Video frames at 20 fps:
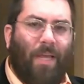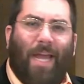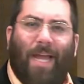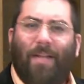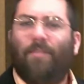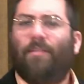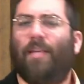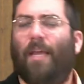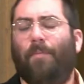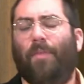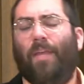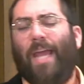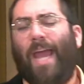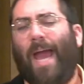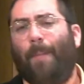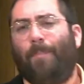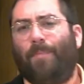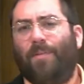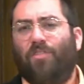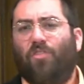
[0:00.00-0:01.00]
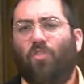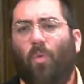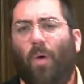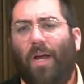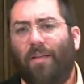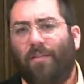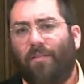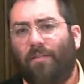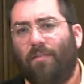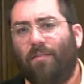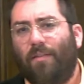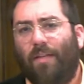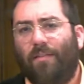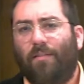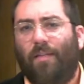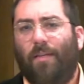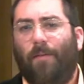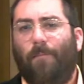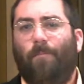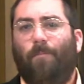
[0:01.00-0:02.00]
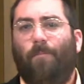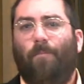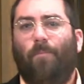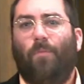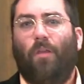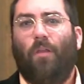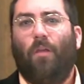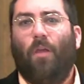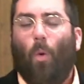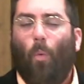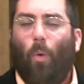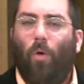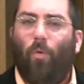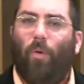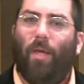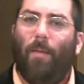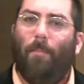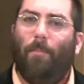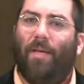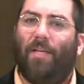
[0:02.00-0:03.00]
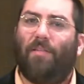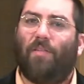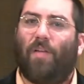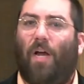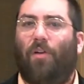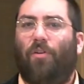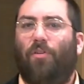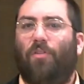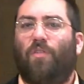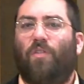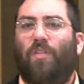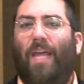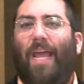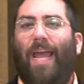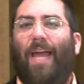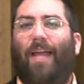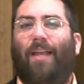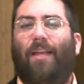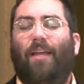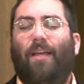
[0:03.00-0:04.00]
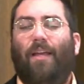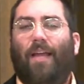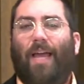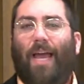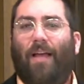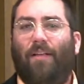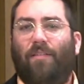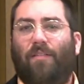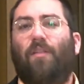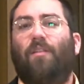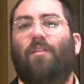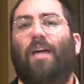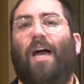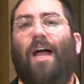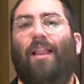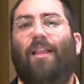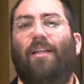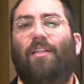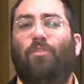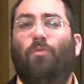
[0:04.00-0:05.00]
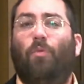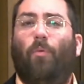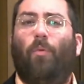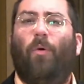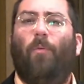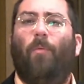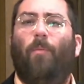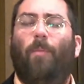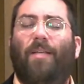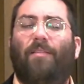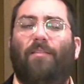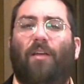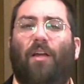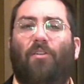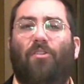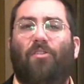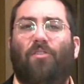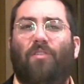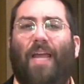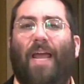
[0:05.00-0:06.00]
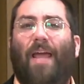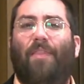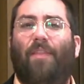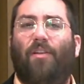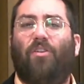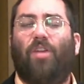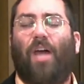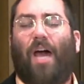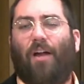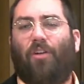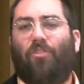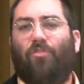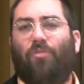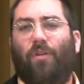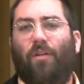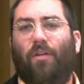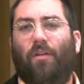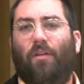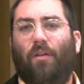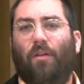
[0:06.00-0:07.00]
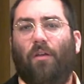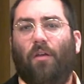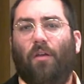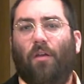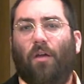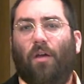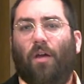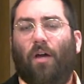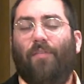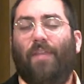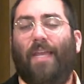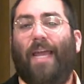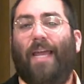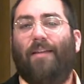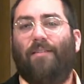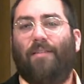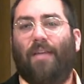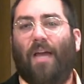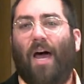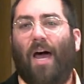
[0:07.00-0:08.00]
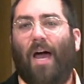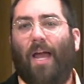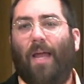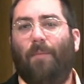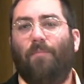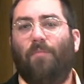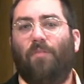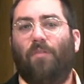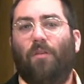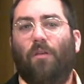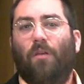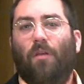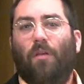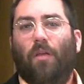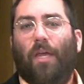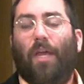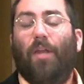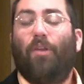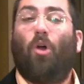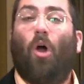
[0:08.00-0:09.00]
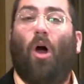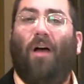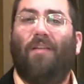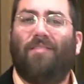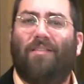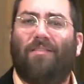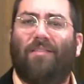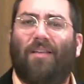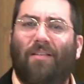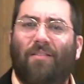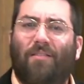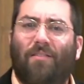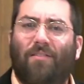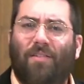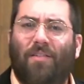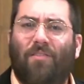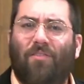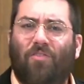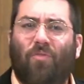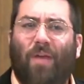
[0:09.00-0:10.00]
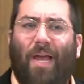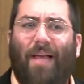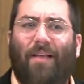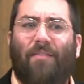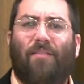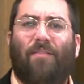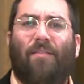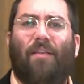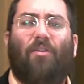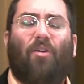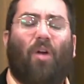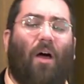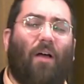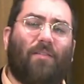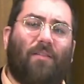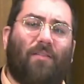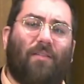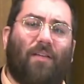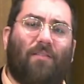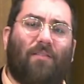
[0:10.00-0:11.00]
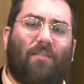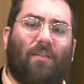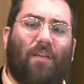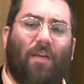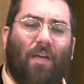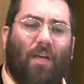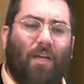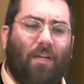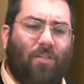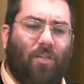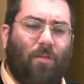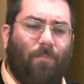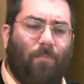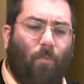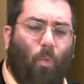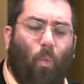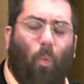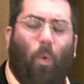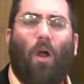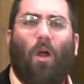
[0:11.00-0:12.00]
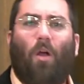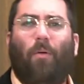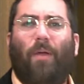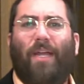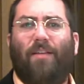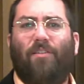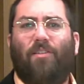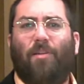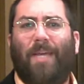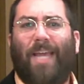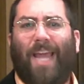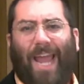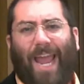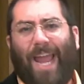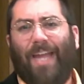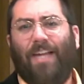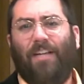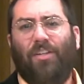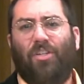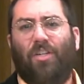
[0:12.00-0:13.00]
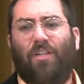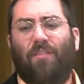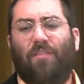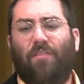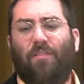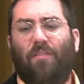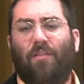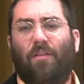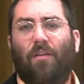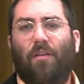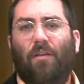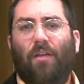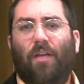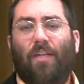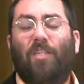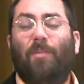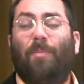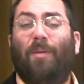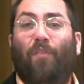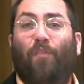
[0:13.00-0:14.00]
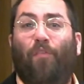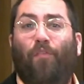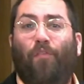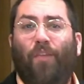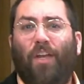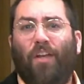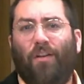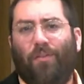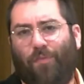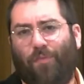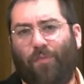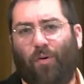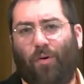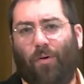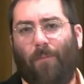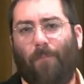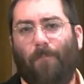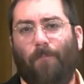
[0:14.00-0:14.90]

And the same thing happens to us, doesn't it? When we misunderstand eschatology, when we misunderstand the doctrine of the end times, it causes us distress. It causes us to worry and to be anxious and to be fearful.